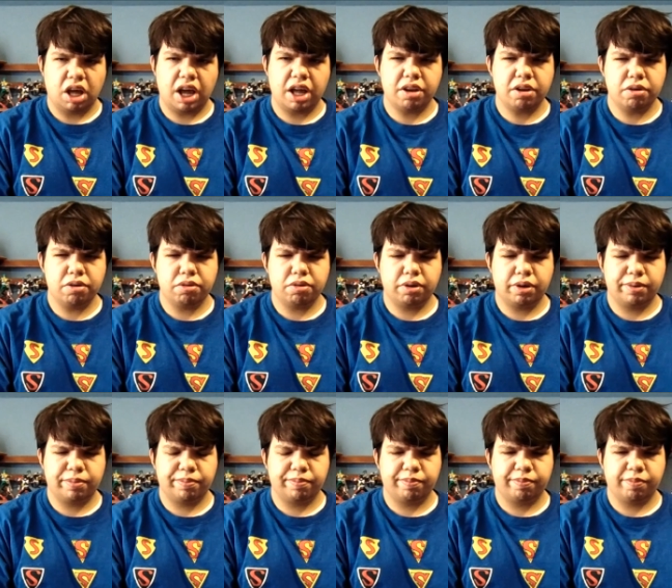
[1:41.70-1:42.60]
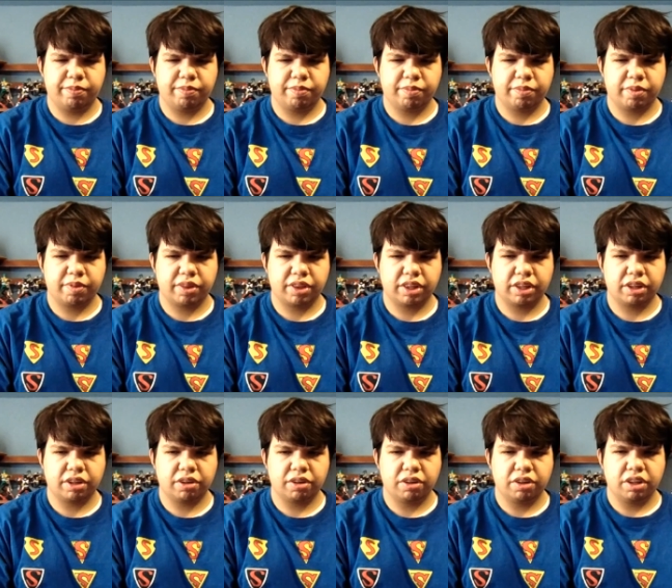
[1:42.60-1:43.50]
I know, um,
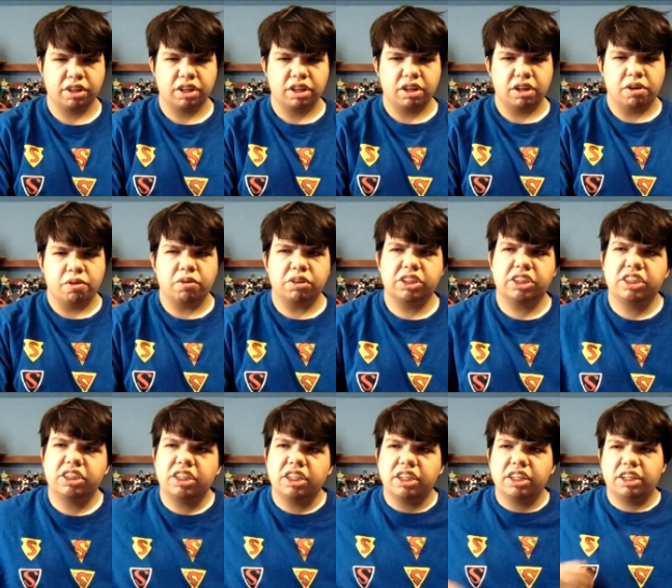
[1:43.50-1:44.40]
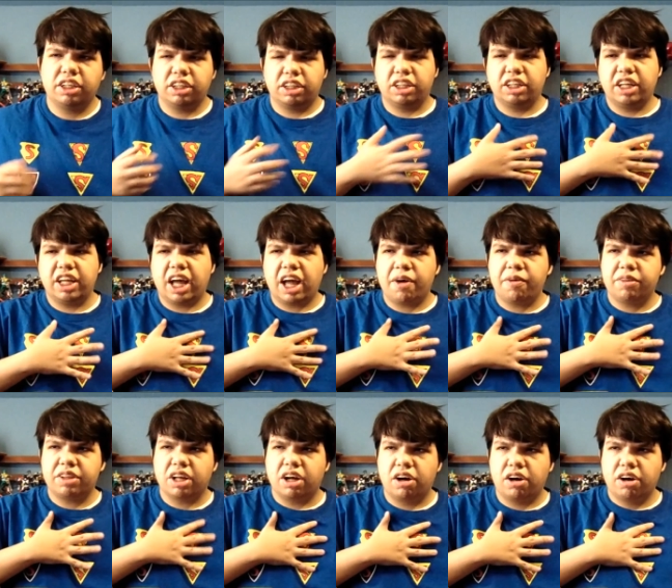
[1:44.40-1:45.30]
what's the, the guy
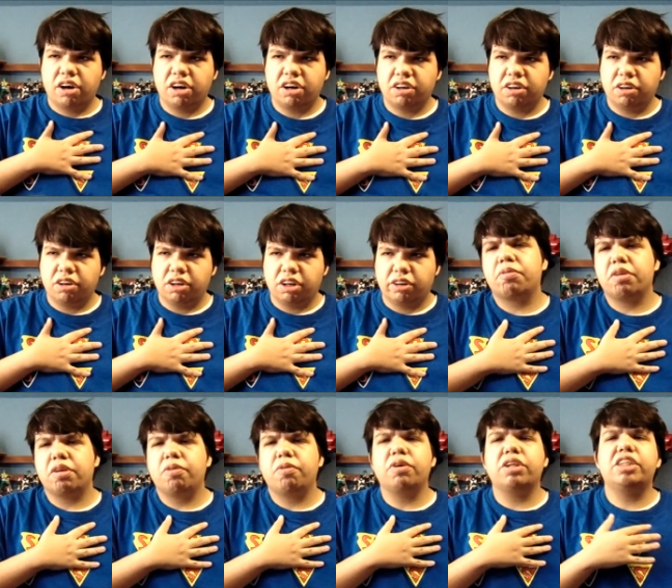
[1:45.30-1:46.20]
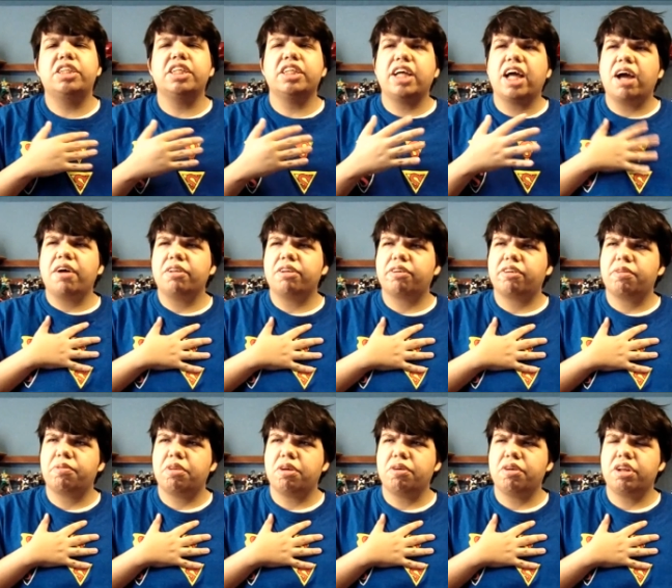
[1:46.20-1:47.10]
with the heart? What's the guy with the
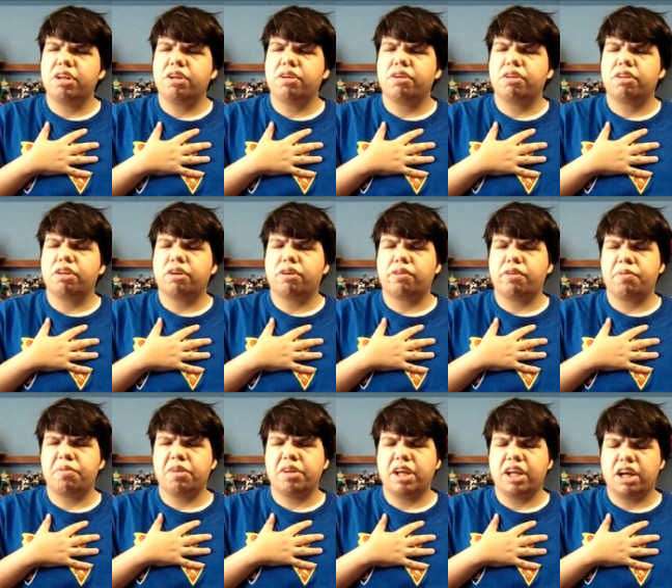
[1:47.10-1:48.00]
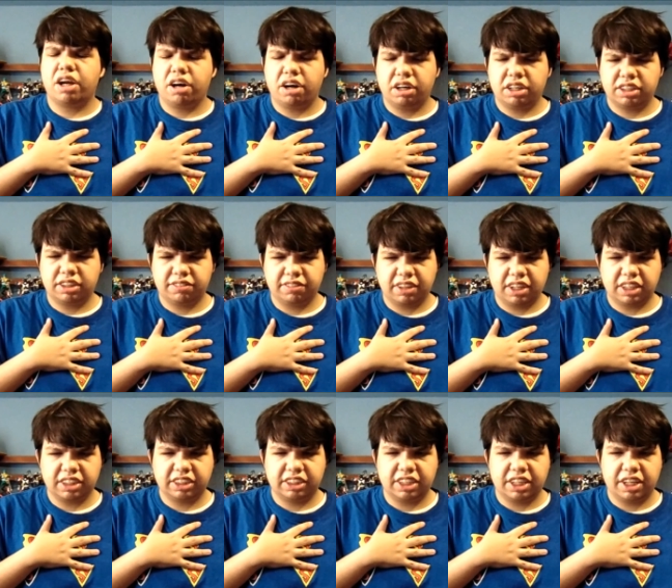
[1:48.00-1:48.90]
kryptonite, the kryptonite heart? The
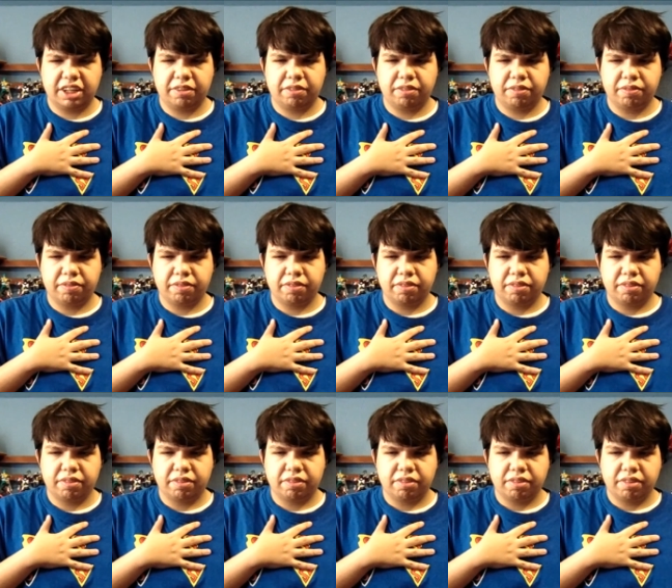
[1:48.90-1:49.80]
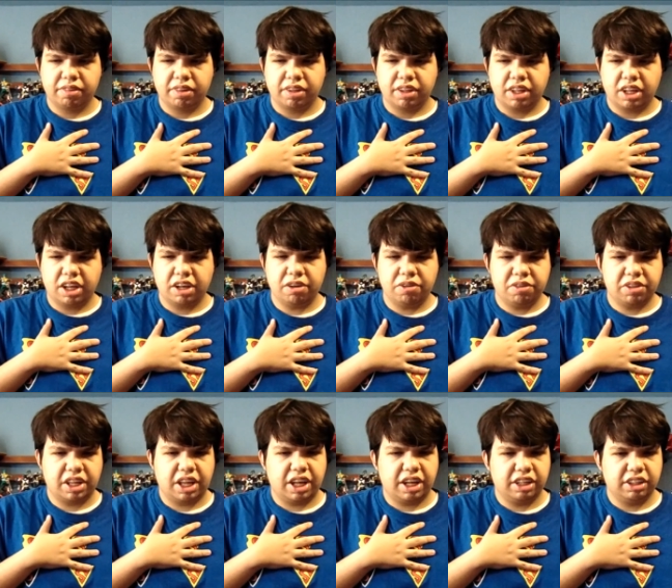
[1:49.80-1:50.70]
guy's name. I know
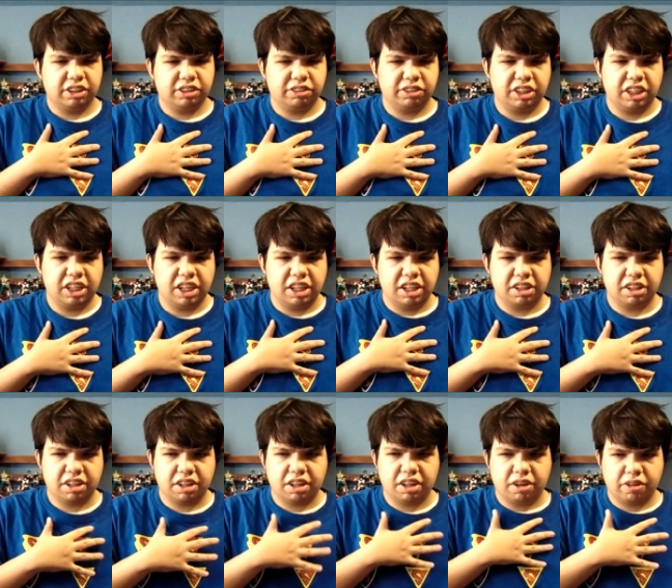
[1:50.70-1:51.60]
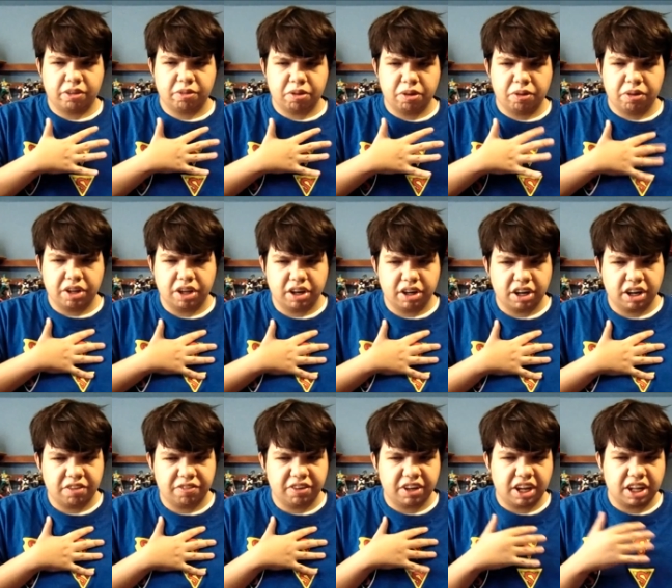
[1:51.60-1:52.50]
he's an android, he's a Tony Hart,
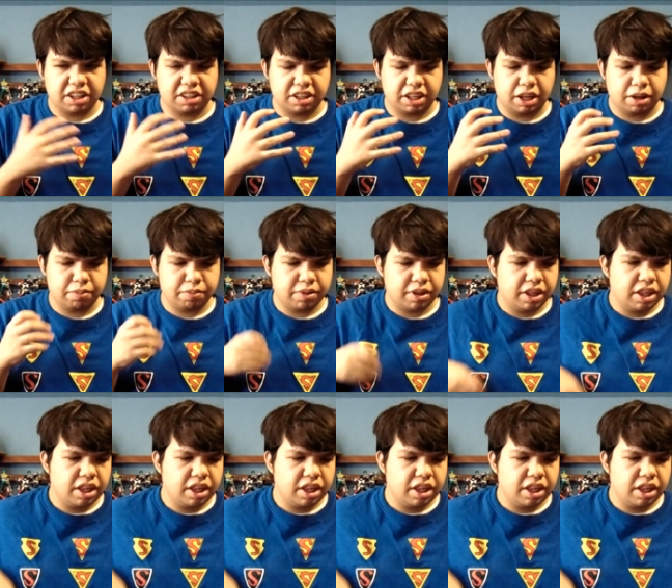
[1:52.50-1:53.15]
I forgot his name.